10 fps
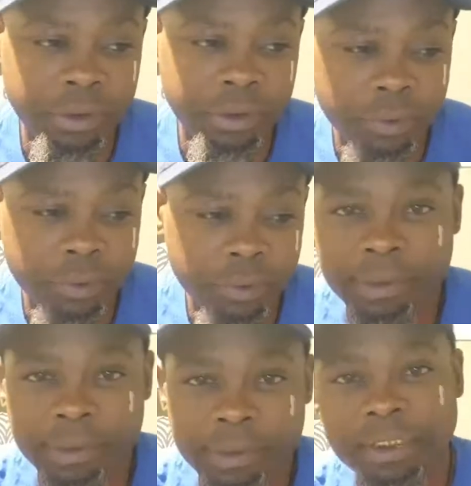You can be
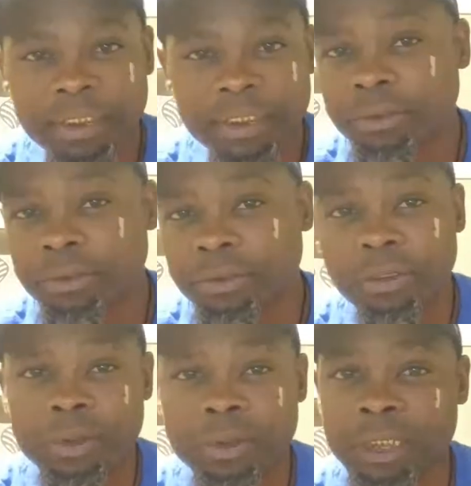50 years
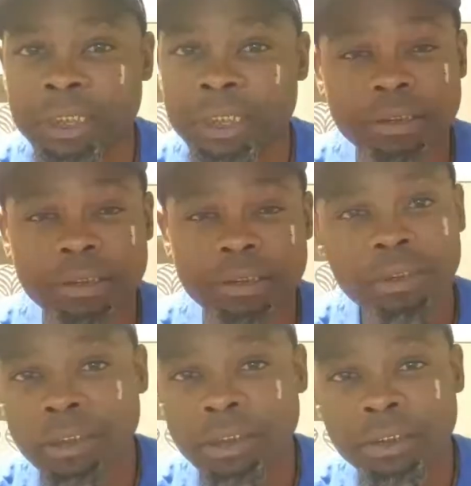old and get a
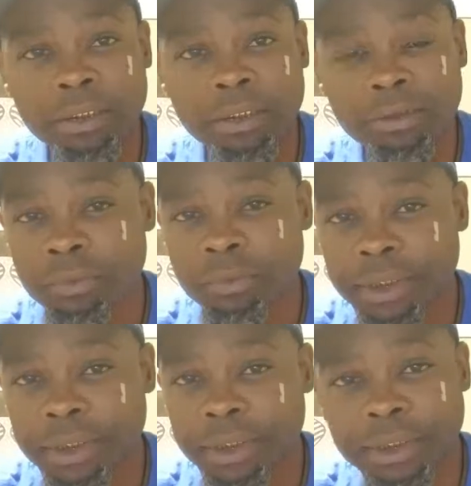still another good
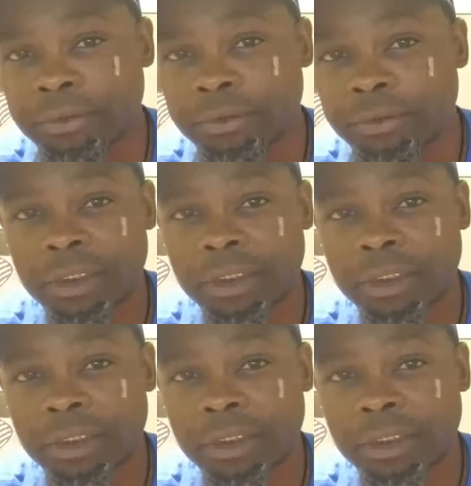20 years,